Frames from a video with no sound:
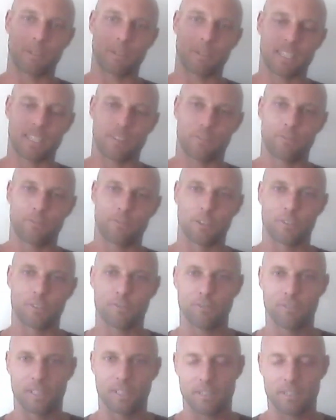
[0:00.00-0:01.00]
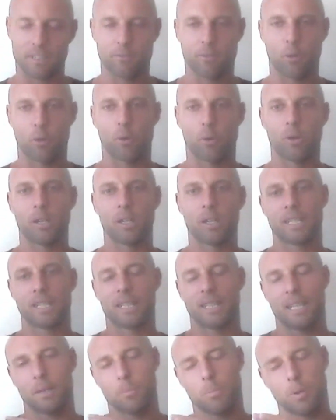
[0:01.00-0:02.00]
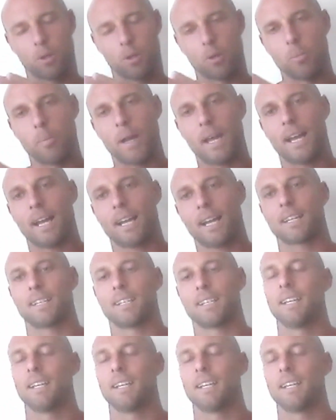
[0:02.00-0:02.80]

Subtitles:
we see a foot flick forward and then a pull back,